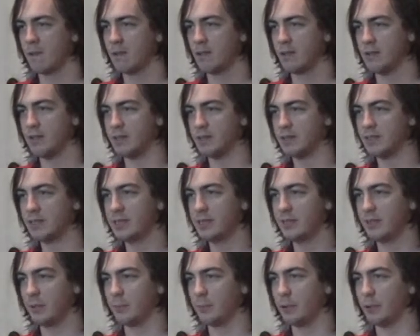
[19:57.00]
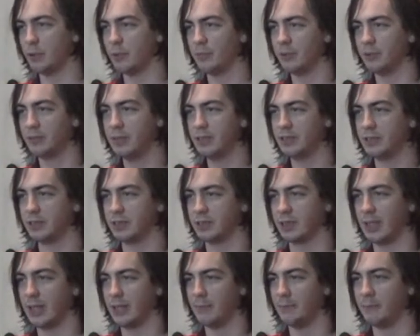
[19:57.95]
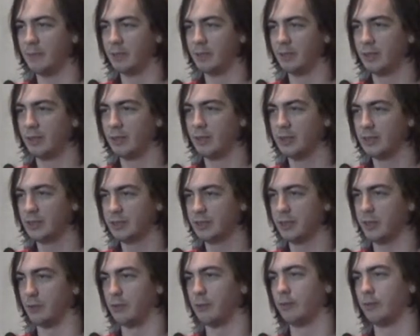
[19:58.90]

This is it, our Pokemon research lab. Let's go.